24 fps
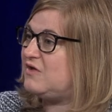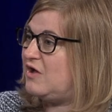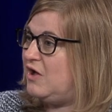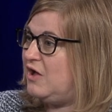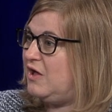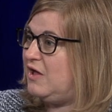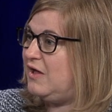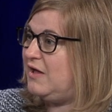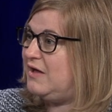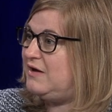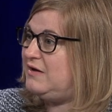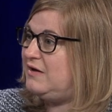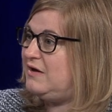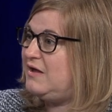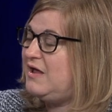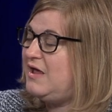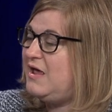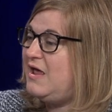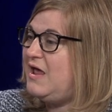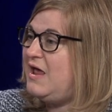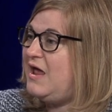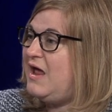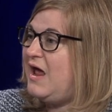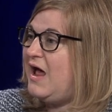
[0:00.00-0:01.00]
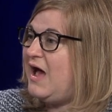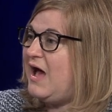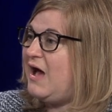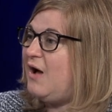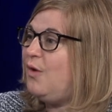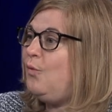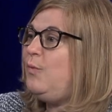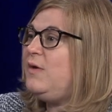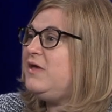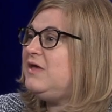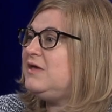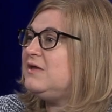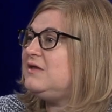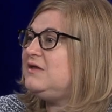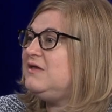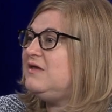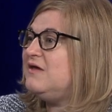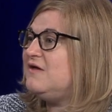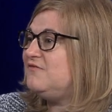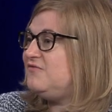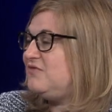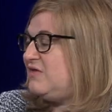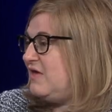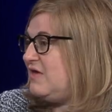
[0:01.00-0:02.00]
on how we can
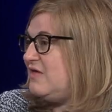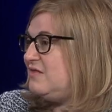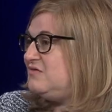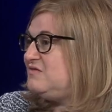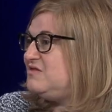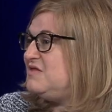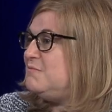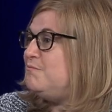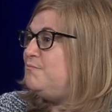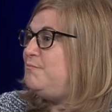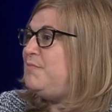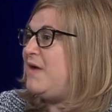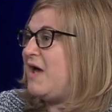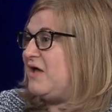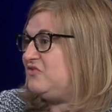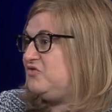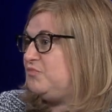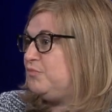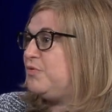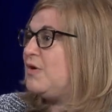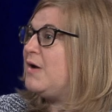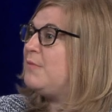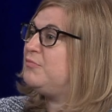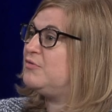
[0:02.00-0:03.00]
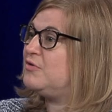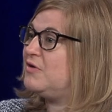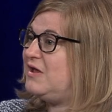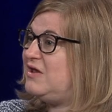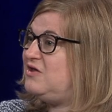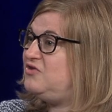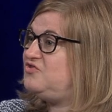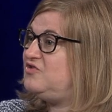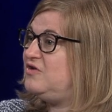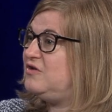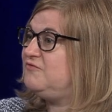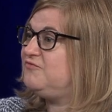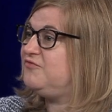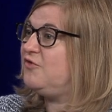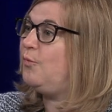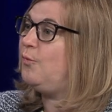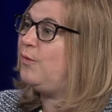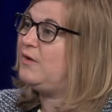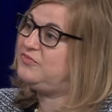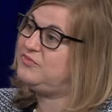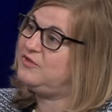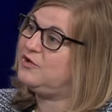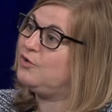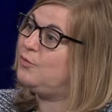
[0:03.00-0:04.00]
give kids the best preparation for
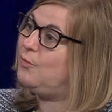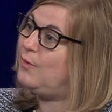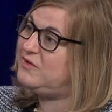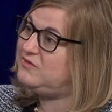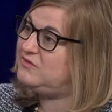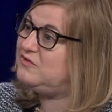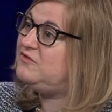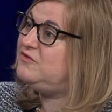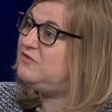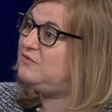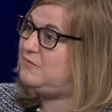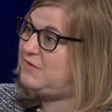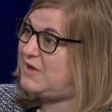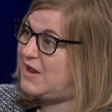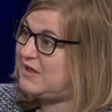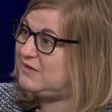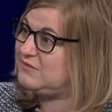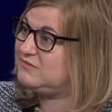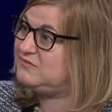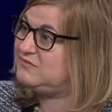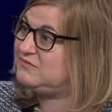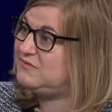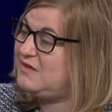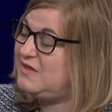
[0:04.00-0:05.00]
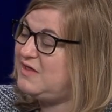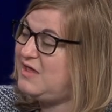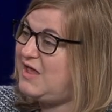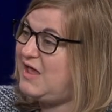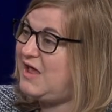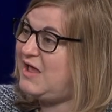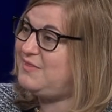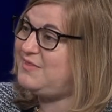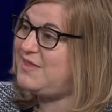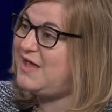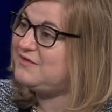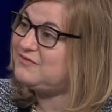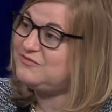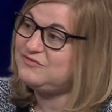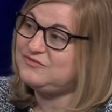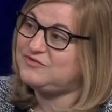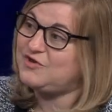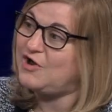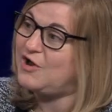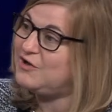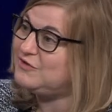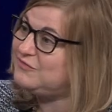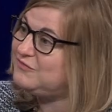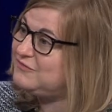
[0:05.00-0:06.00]
what they're going to do next. Mm -hmm. And that
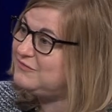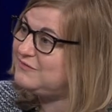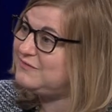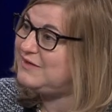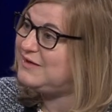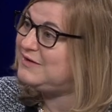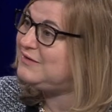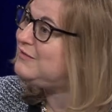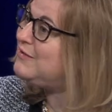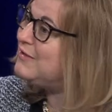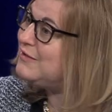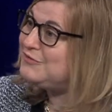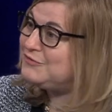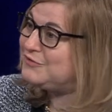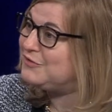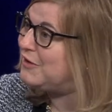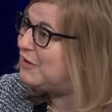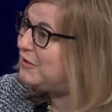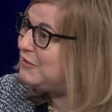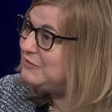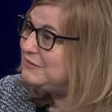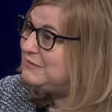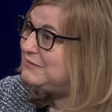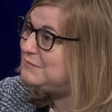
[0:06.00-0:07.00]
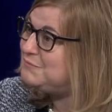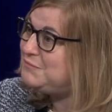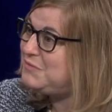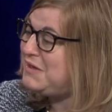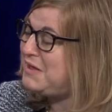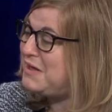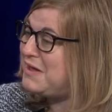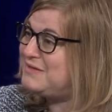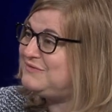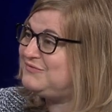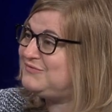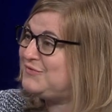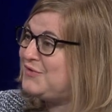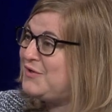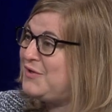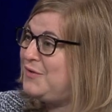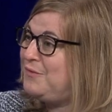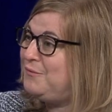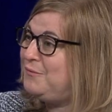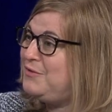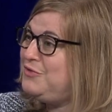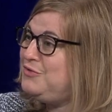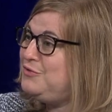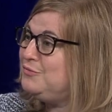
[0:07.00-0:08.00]
starts in kindergarten because mm -hmm.
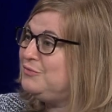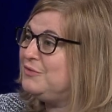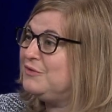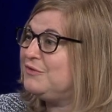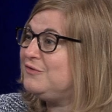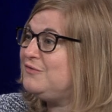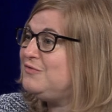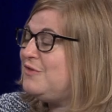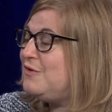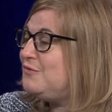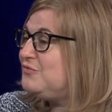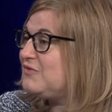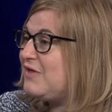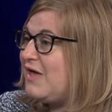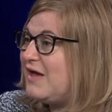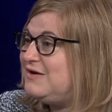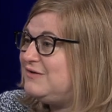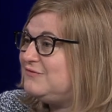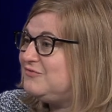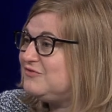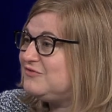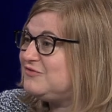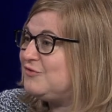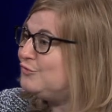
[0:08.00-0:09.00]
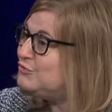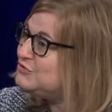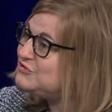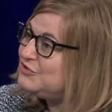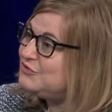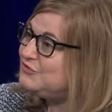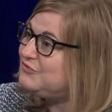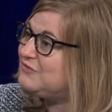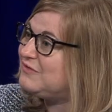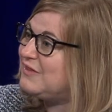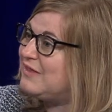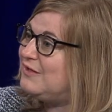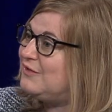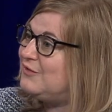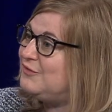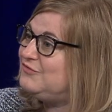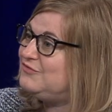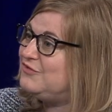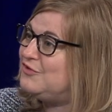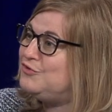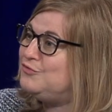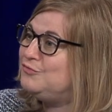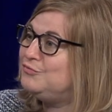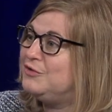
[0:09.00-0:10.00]
when you learn those kind of social skills
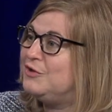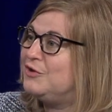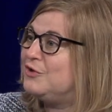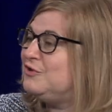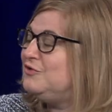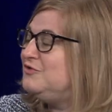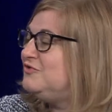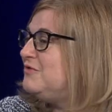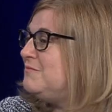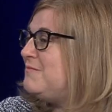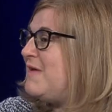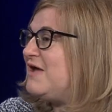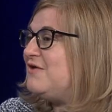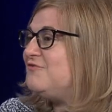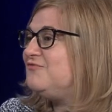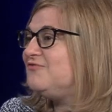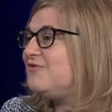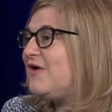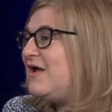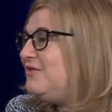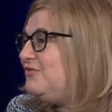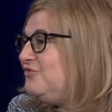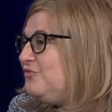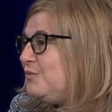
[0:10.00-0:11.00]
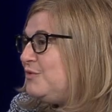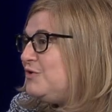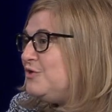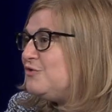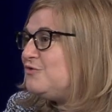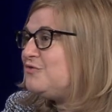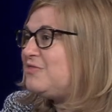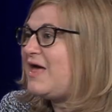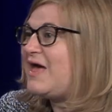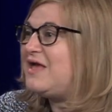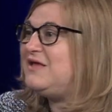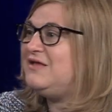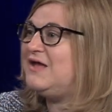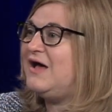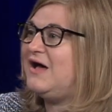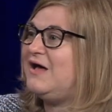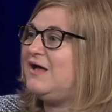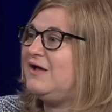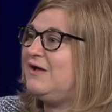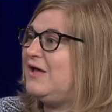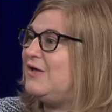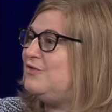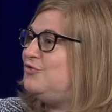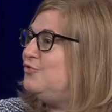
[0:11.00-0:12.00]
and you learn to make friends when you're that
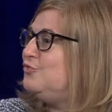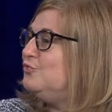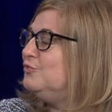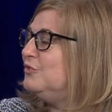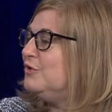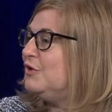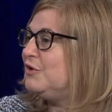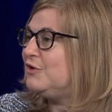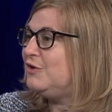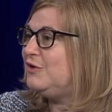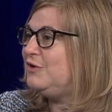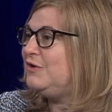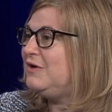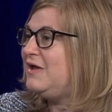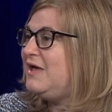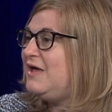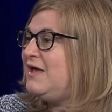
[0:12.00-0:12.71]
young and you learn,